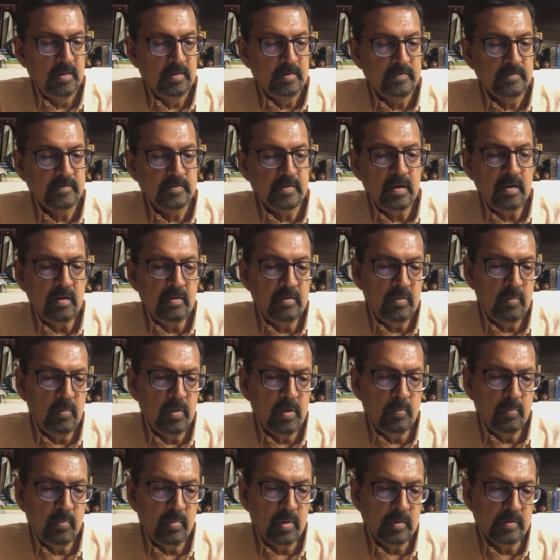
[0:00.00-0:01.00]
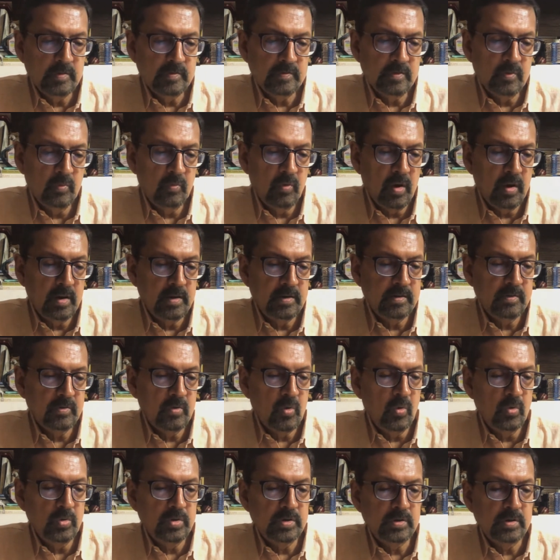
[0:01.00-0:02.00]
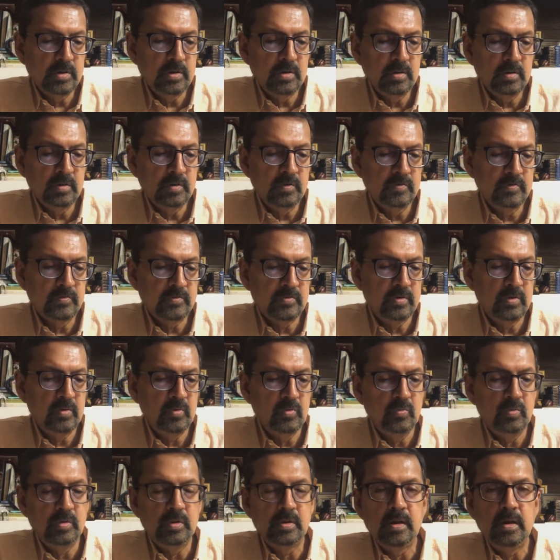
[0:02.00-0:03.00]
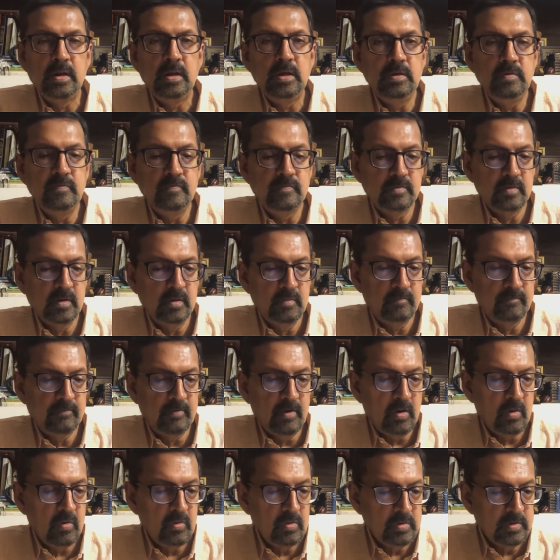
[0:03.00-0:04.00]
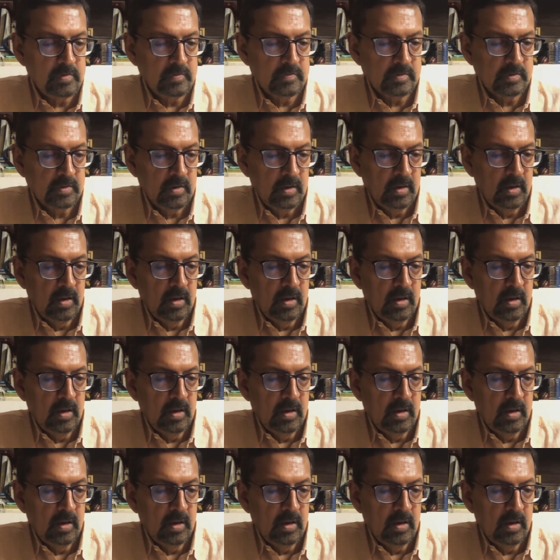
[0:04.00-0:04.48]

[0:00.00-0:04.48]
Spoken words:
still remembers the white courtyard strewn with leaves and flowers,